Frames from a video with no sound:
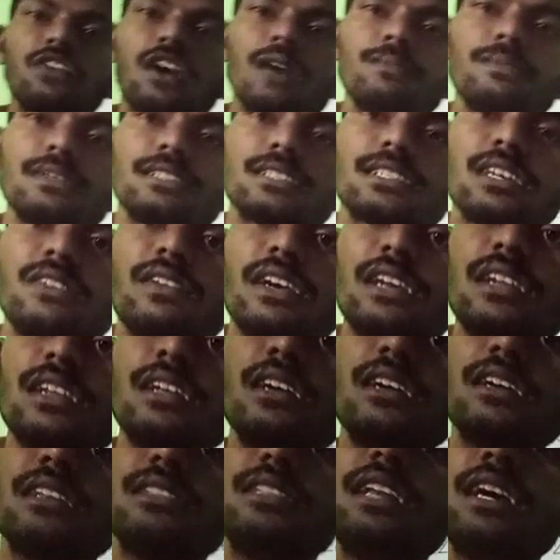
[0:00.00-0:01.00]
form is
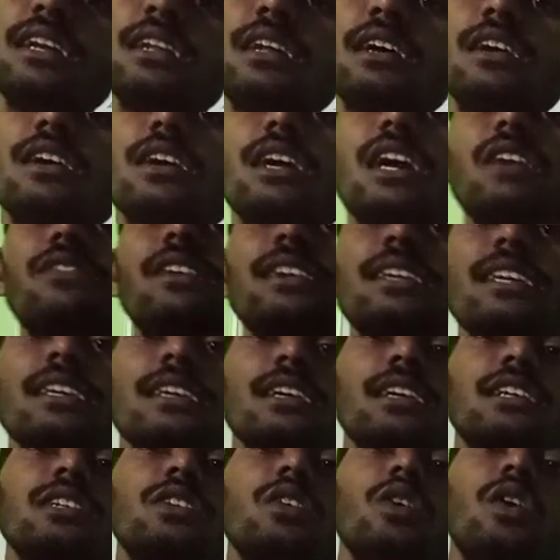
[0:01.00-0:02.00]
given, then
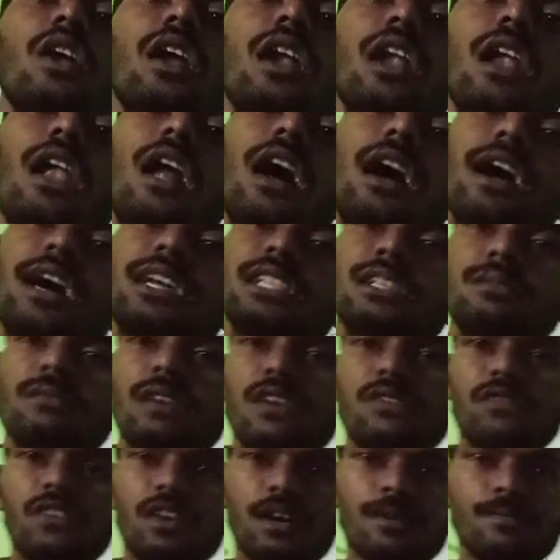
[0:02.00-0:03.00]
converting into
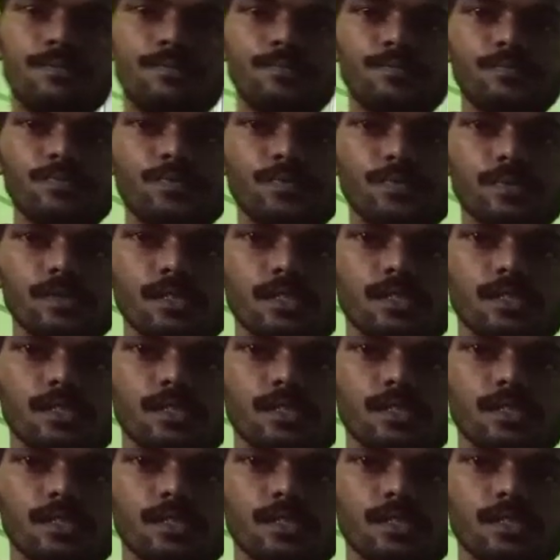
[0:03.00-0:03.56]
logarithmic form.